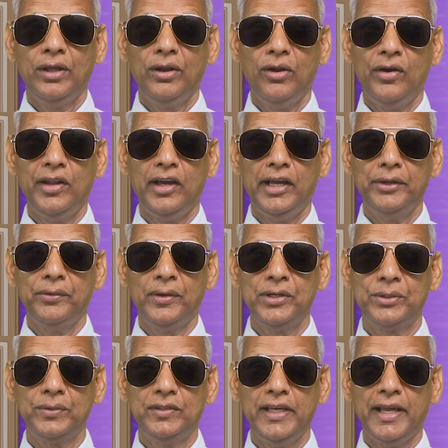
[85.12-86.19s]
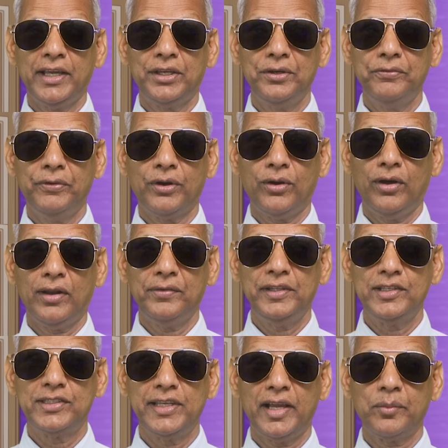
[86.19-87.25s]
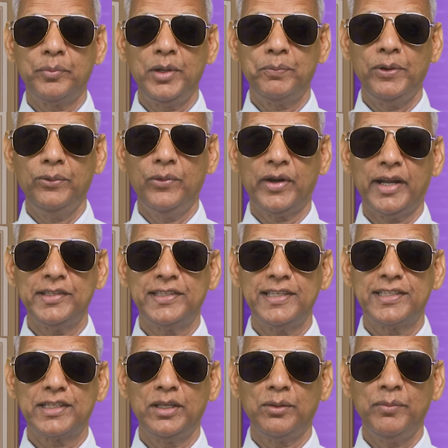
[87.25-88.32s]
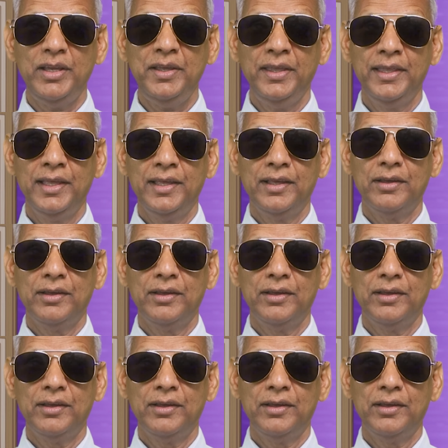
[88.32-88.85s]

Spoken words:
Lord. I want to thank you for all of these young people who are assisting me.